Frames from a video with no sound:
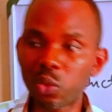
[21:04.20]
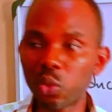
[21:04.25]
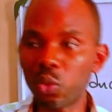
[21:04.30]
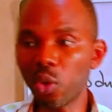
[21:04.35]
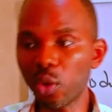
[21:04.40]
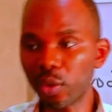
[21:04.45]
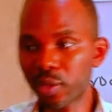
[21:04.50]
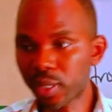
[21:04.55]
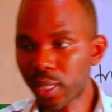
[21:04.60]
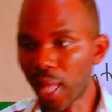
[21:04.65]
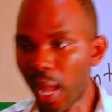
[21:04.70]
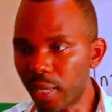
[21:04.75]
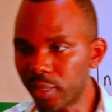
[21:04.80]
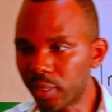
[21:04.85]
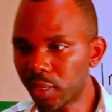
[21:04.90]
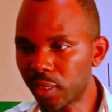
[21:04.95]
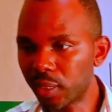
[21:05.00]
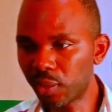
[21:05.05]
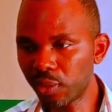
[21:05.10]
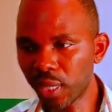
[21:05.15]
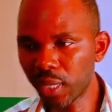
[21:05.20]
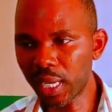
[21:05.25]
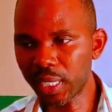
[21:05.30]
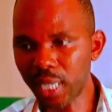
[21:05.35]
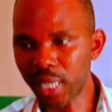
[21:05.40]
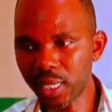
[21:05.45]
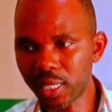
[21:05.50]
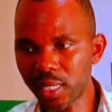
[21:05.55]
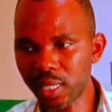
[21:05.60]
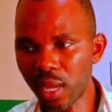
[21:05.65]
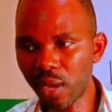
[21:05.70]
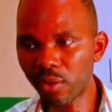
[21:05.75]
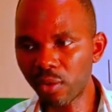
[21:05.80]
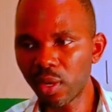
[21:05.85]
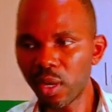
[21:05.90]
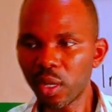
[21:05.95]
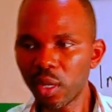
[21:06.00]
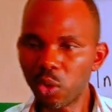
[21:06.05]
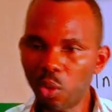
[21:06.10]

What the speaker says: it to your stand. Do you get that now?